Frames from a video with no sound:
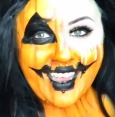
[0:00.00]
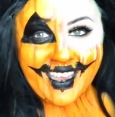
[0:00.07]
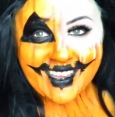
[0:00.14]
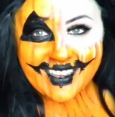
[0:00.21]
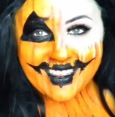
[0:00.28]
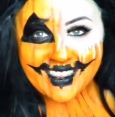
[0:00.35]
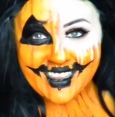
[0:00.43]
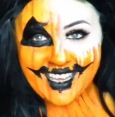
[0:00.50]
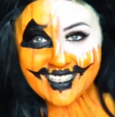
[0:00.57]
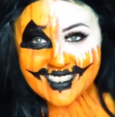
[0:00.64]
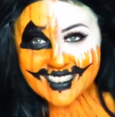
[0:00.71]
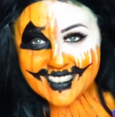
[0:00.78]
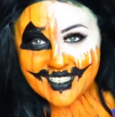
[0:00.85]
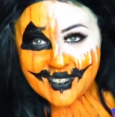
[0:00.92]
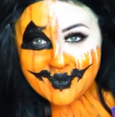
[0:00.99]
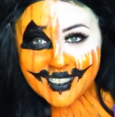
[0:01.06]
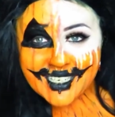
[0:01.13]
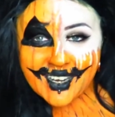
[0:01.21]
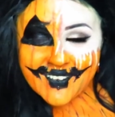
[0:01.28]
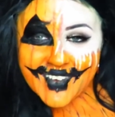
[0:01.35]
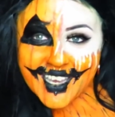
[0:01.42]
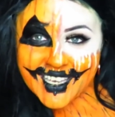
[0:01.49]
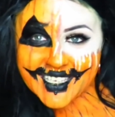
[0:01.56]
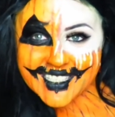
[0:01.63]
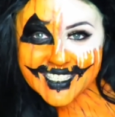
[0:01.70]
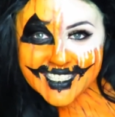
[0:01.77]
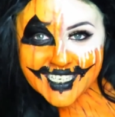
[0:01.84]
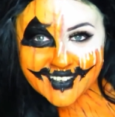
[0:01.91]
Okay, let's open it up
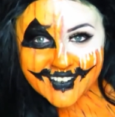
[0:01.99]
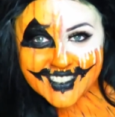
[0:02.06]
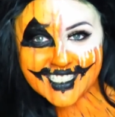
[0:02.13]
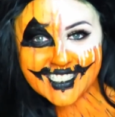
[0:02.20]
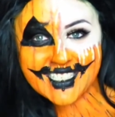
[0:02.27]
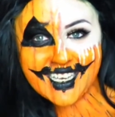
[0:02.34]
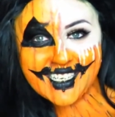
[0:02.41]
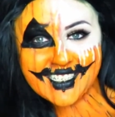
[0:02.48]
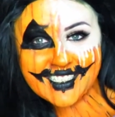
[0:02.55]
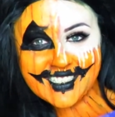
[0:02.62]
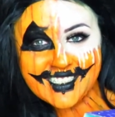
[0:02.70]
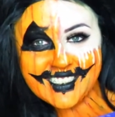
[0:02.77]
and see what's inside.